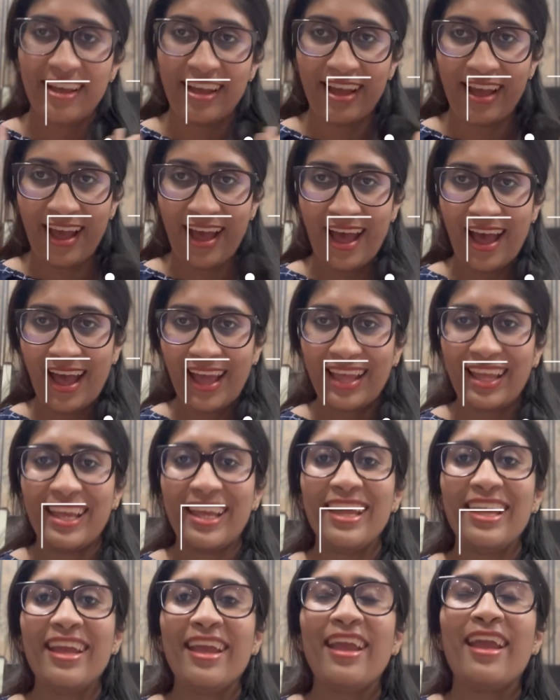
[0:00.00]
hi,
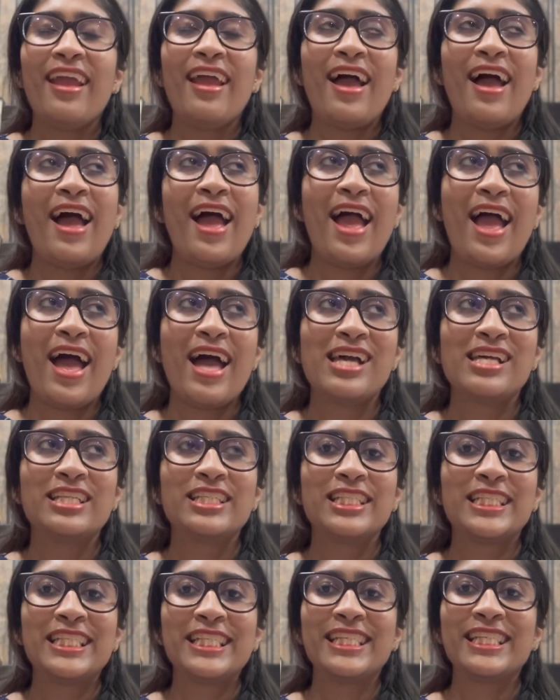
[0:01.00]

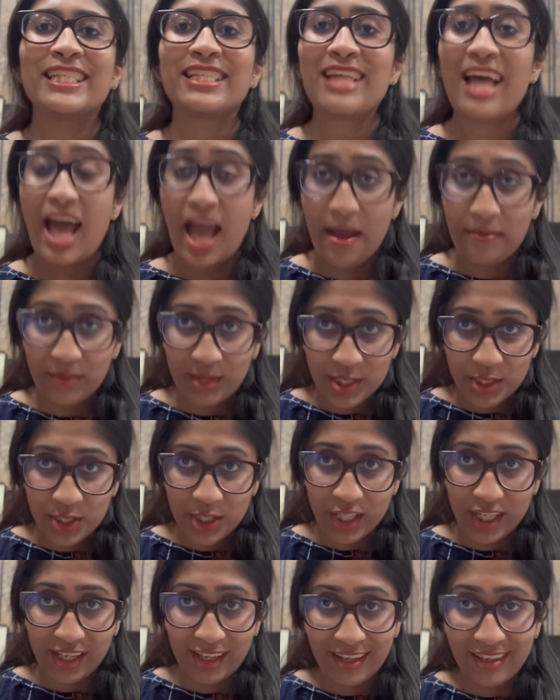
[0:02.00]
and I'm
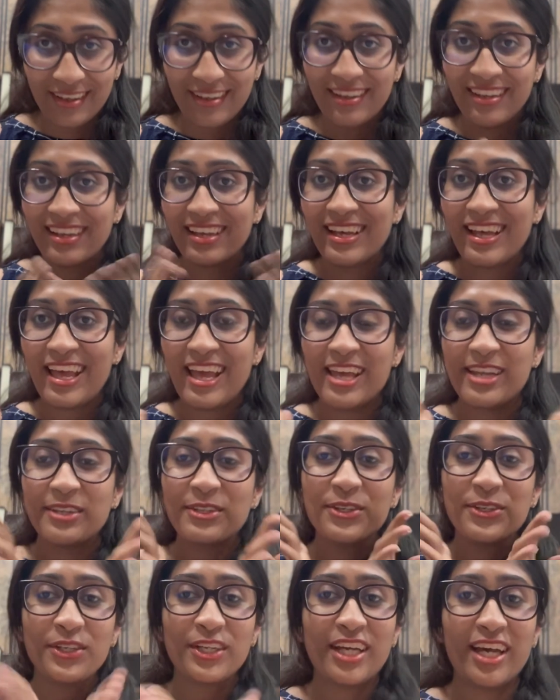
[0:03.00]
Anshika,
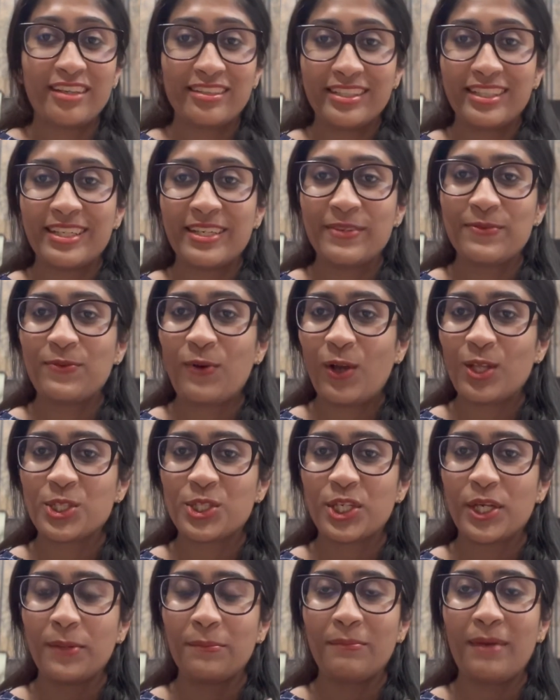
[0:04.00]
and you're currently
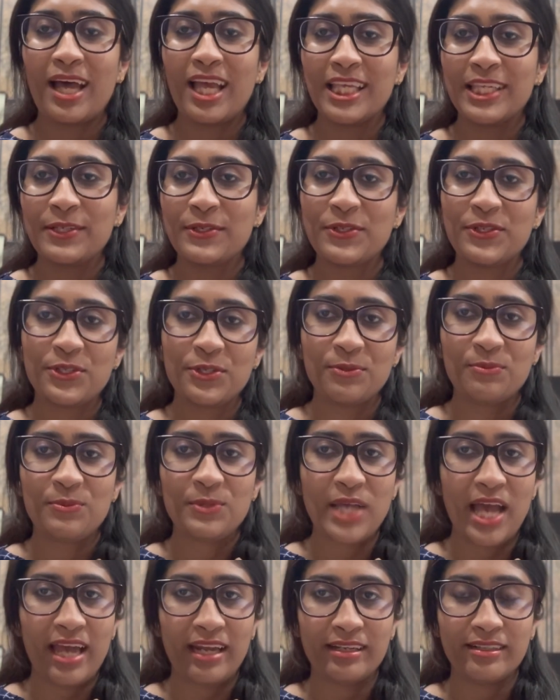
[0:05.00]
watching my YouTube
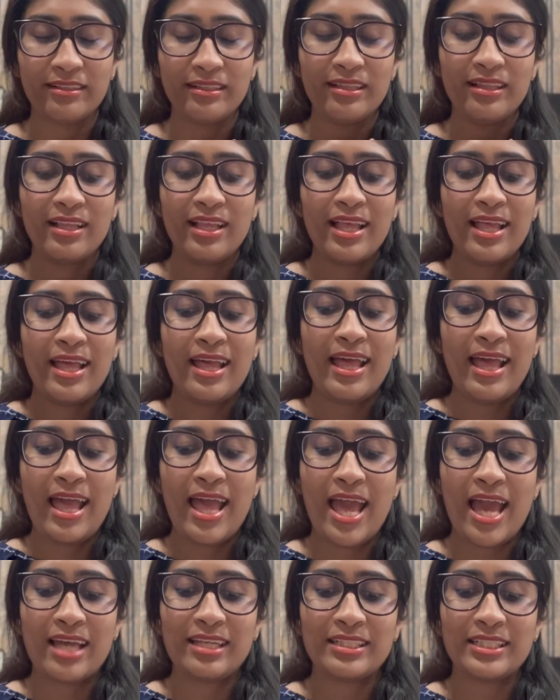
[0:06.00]
channel.
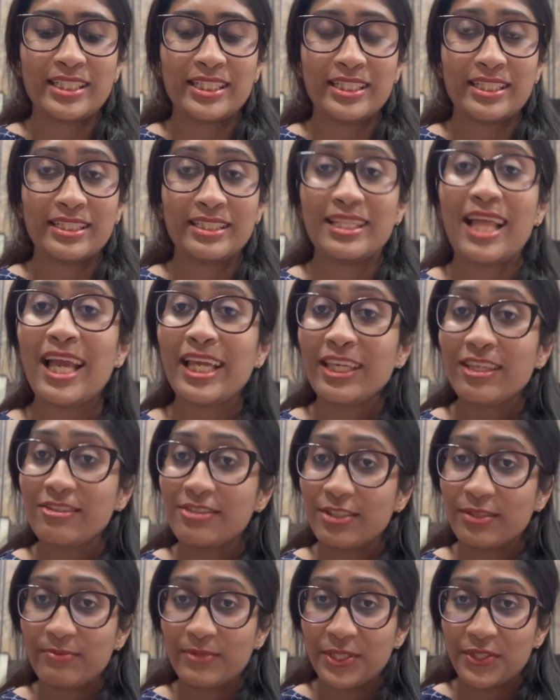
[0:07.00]
And thank you
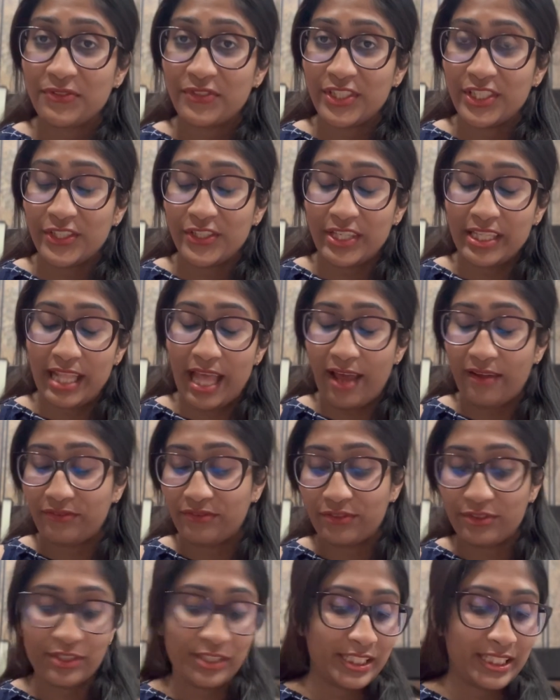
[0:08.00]
so much for doing that,
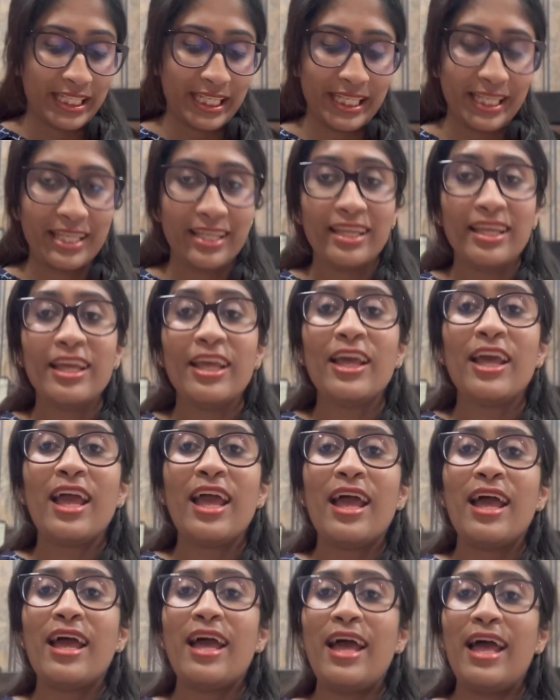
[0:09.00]
firstly.
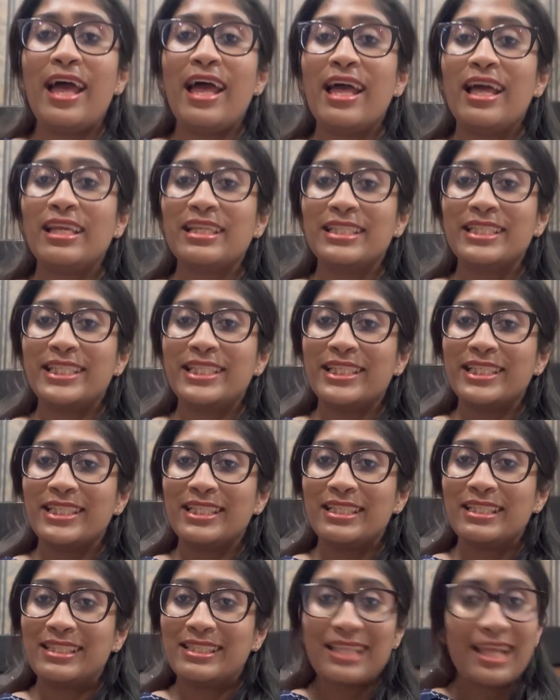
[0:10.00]
And
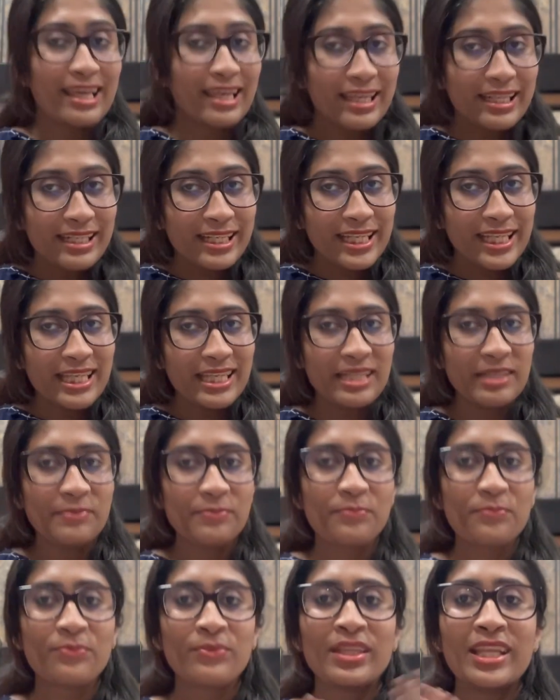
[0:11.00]
secondly,
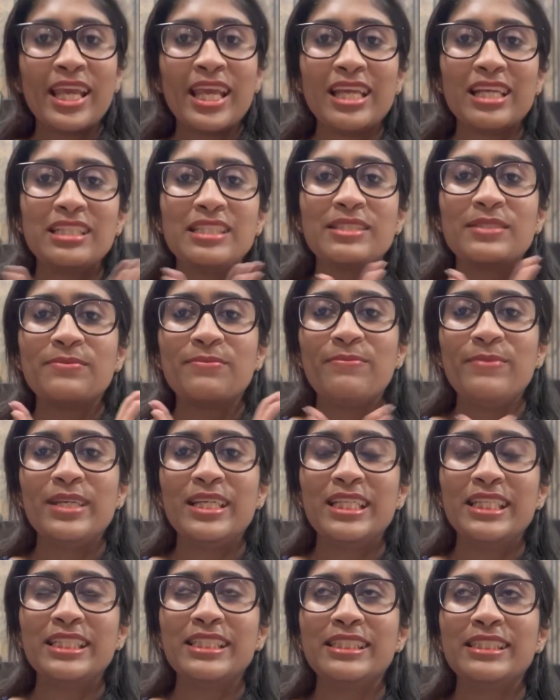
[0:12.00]
it's
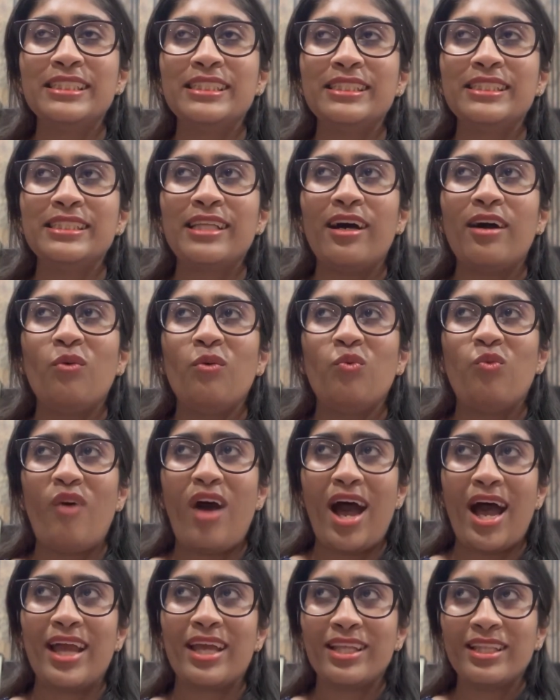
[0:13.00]
been a
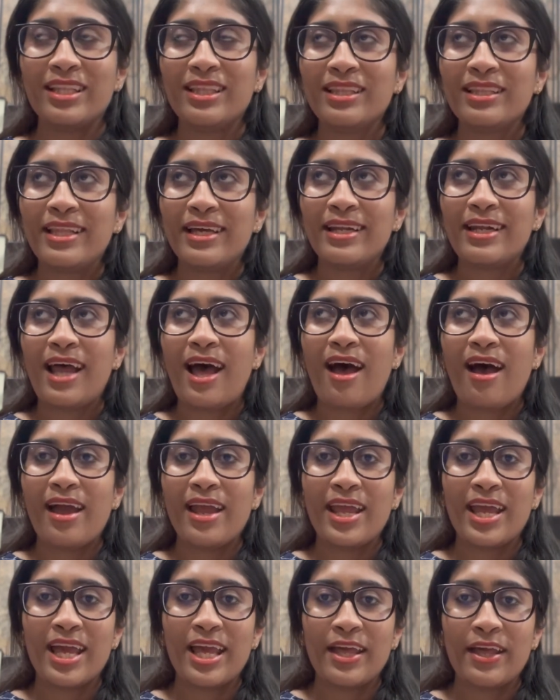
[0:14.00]
while that I
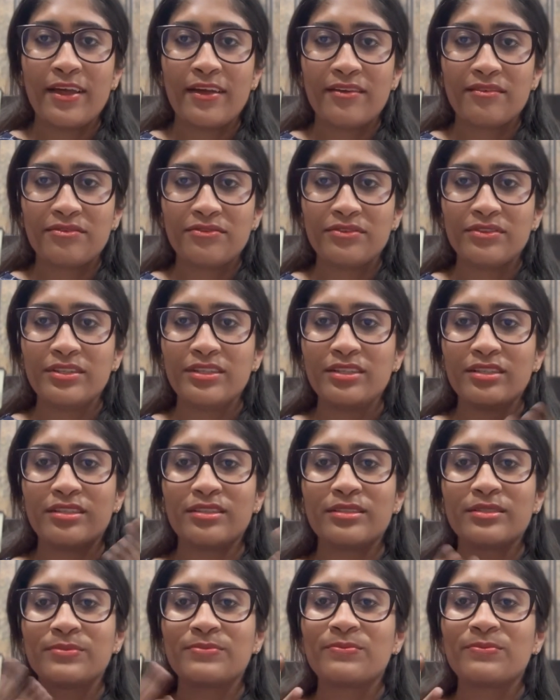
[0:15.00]
have